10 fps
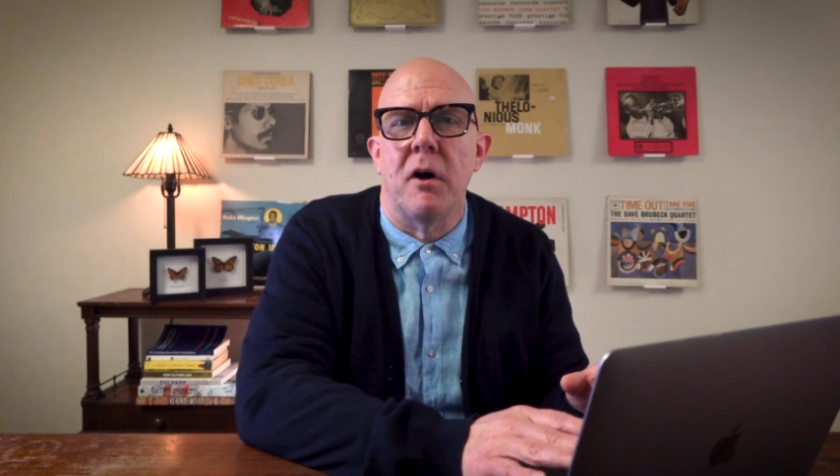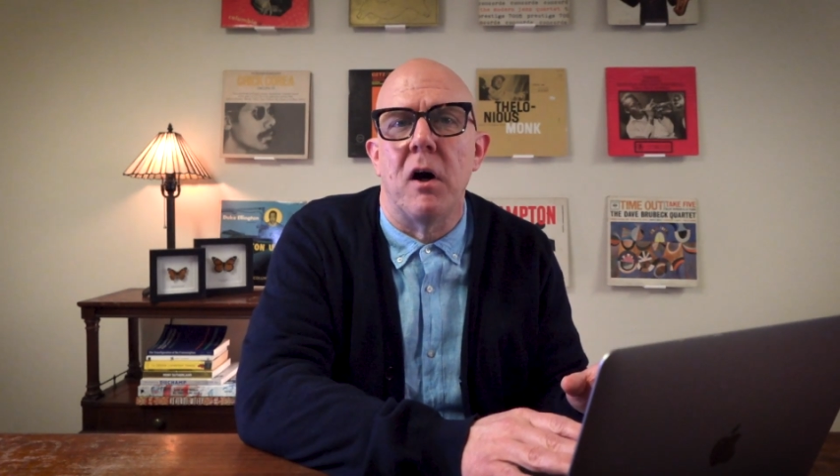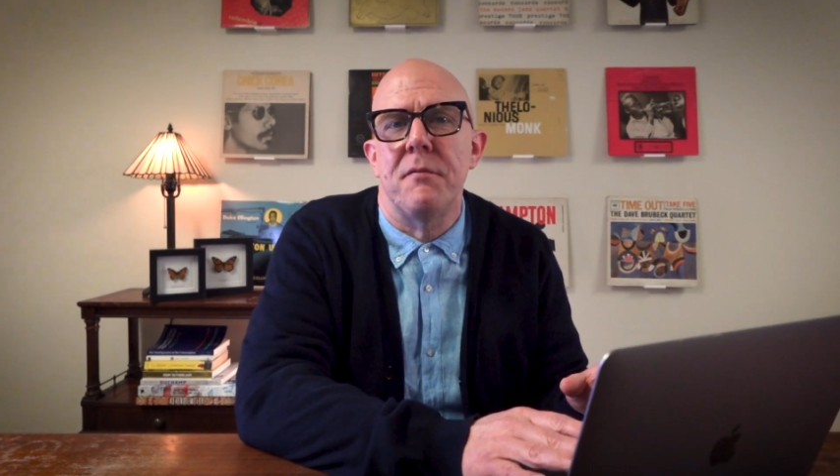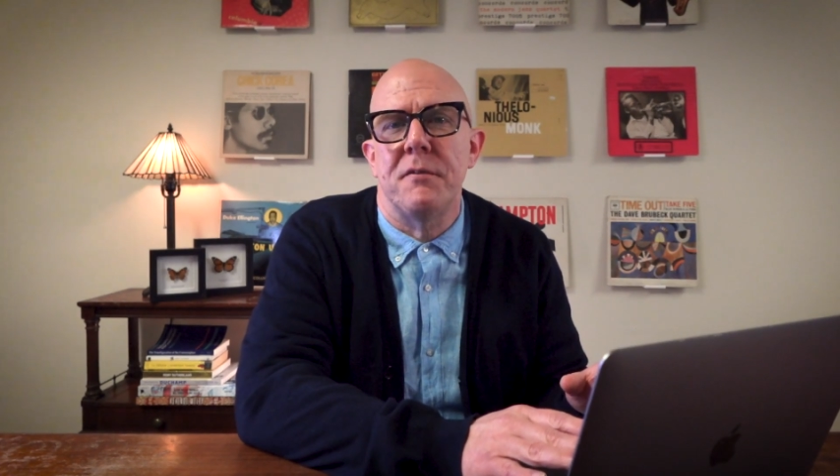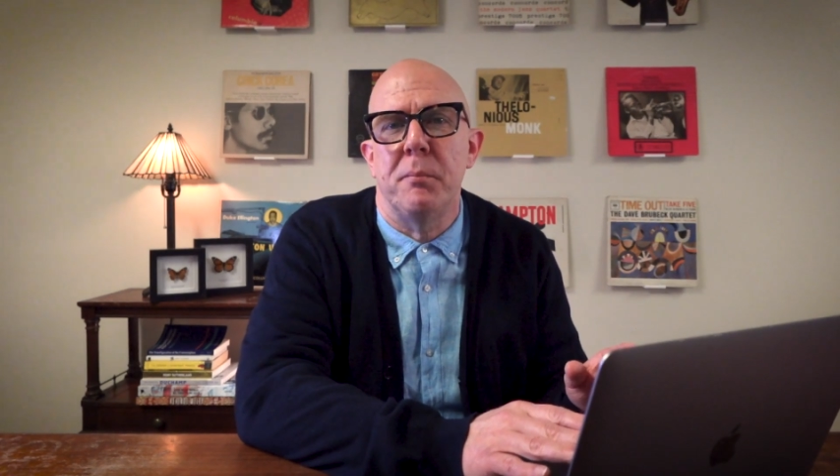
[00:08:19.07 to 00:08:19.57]

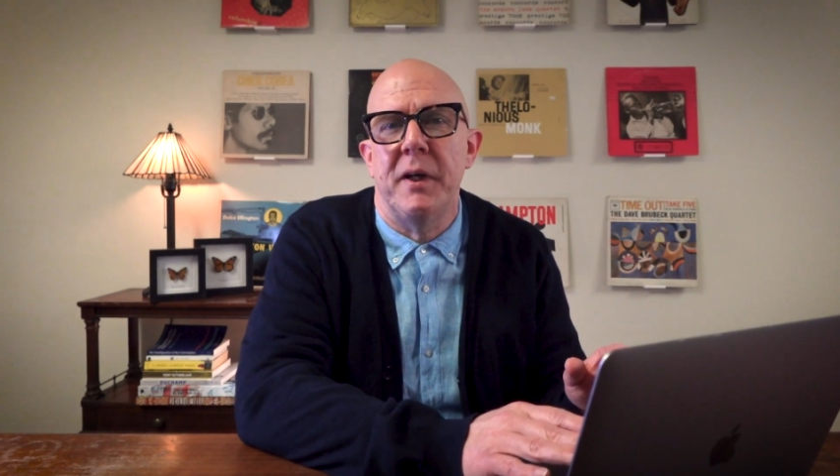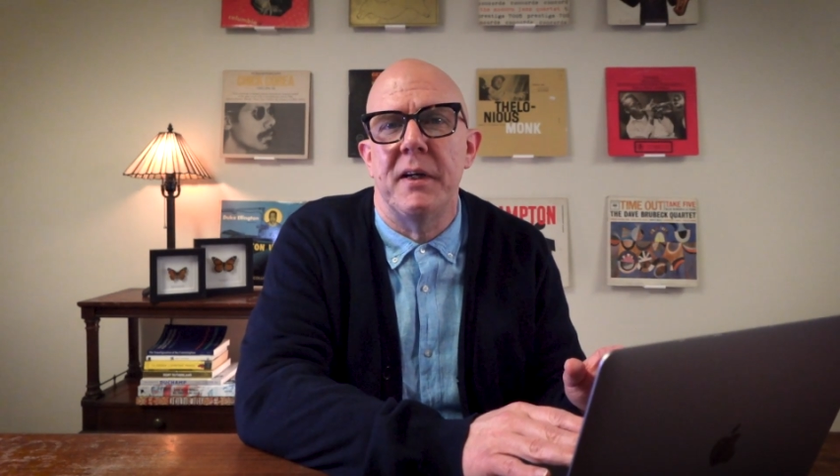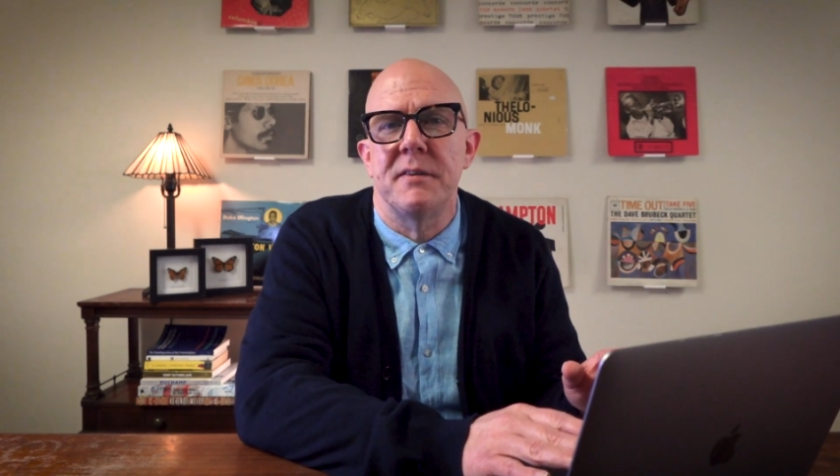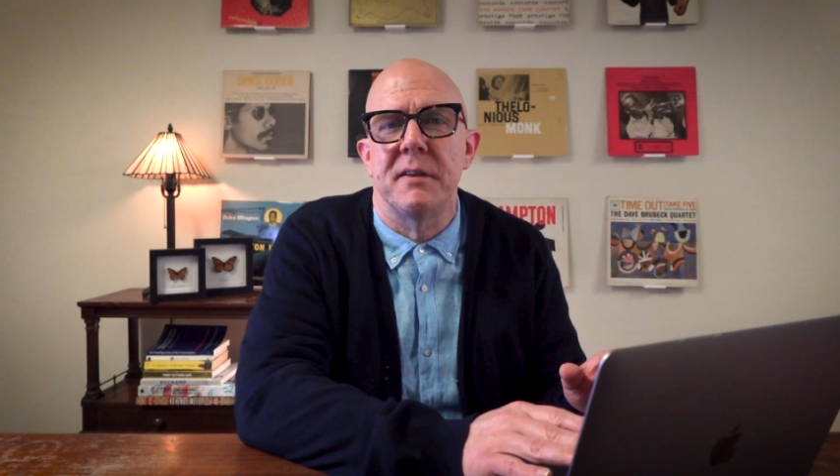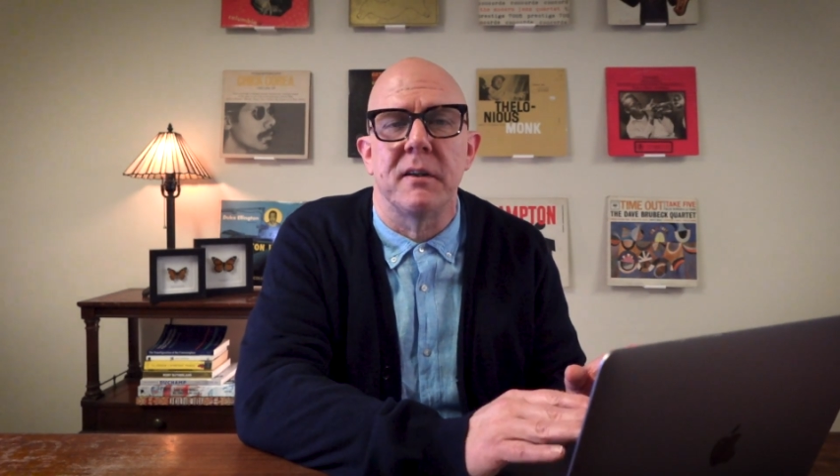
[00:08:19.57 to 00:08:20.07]
off the
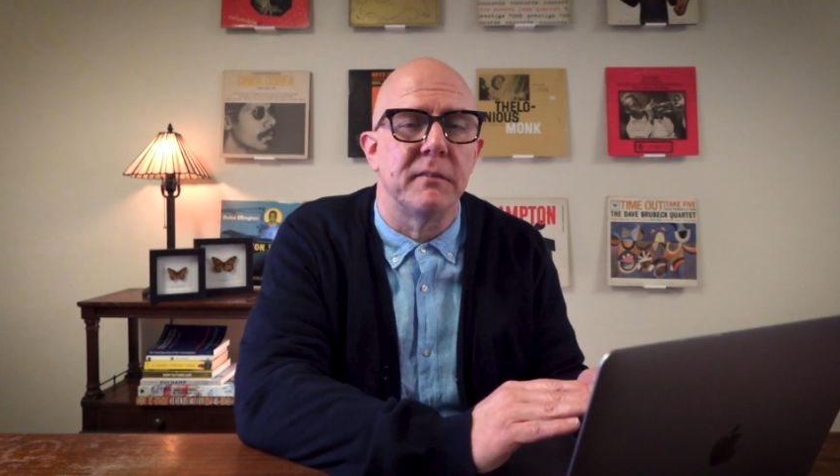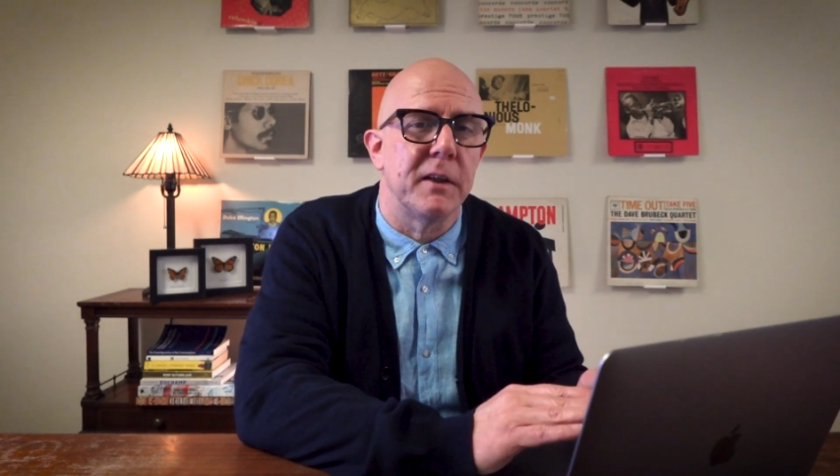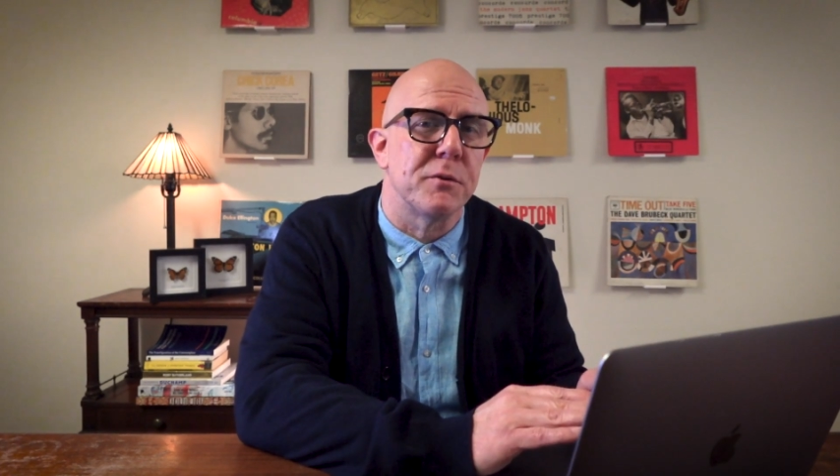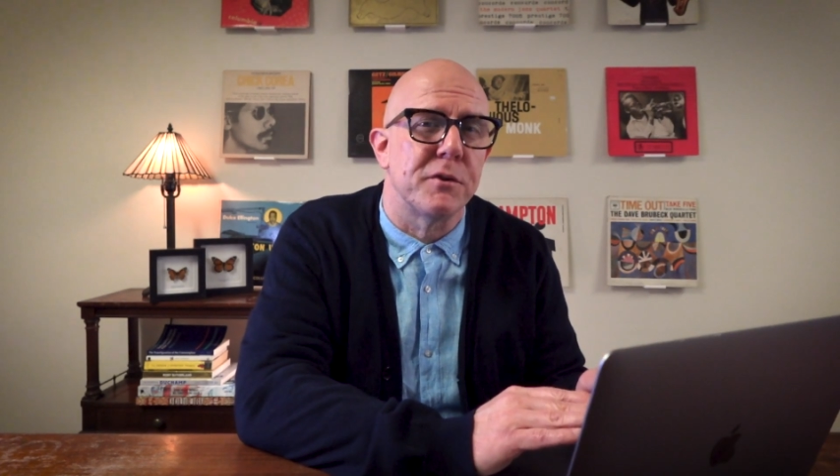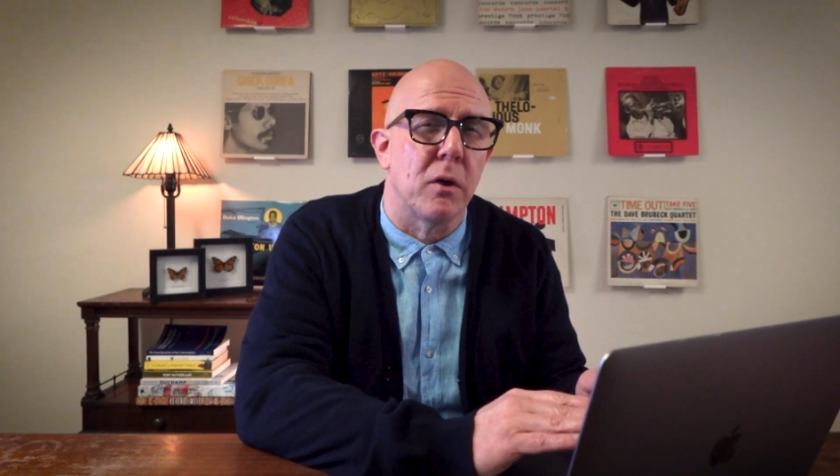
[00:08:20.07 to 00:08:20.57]
page that the
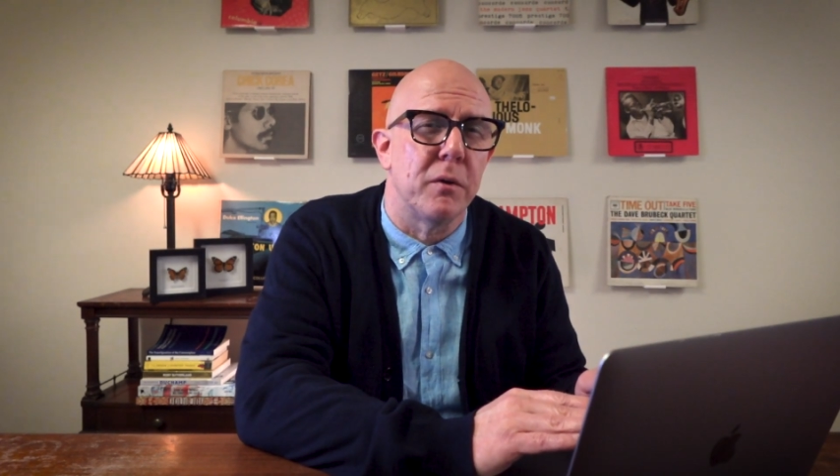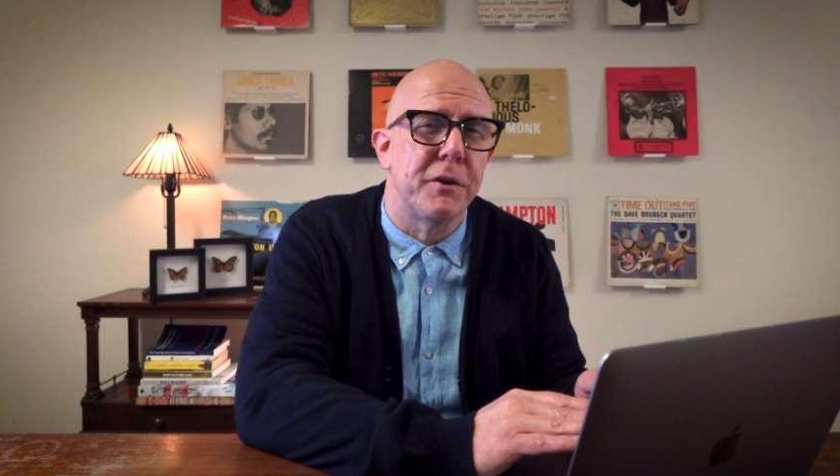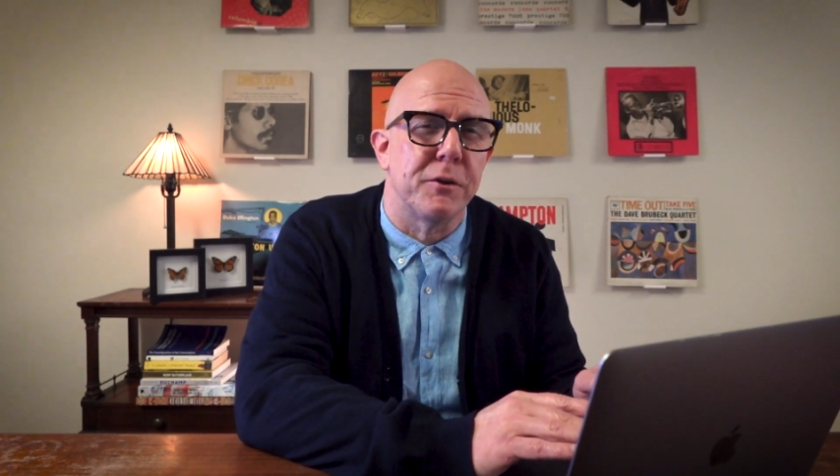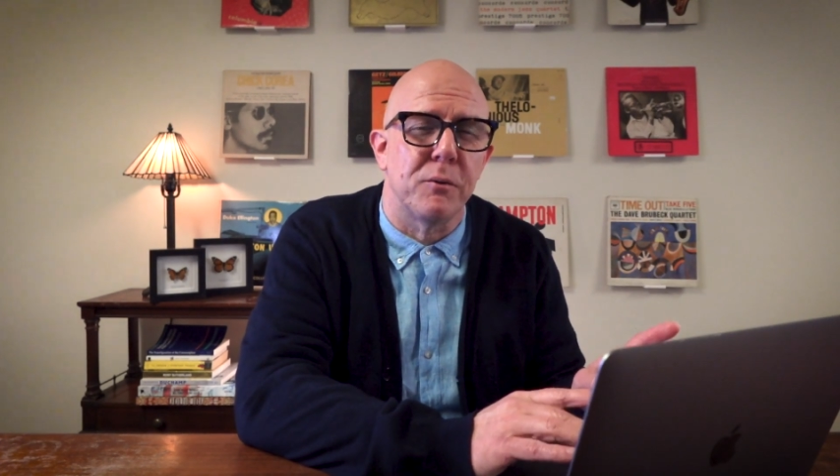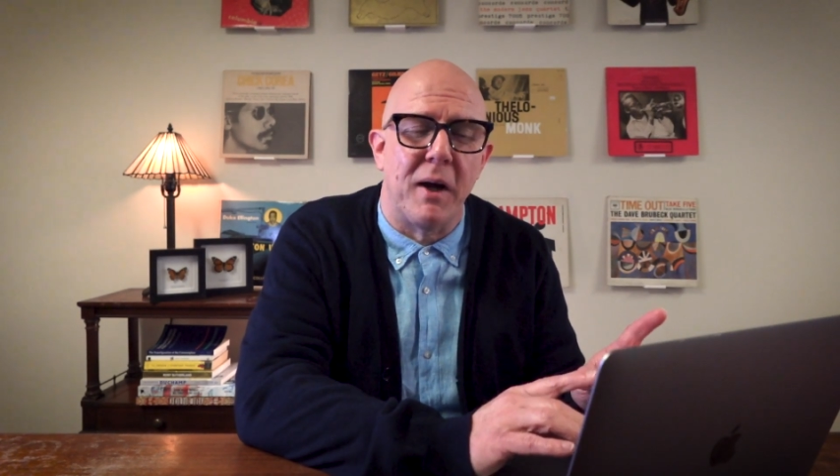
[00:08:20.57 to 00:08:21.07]
link was going to.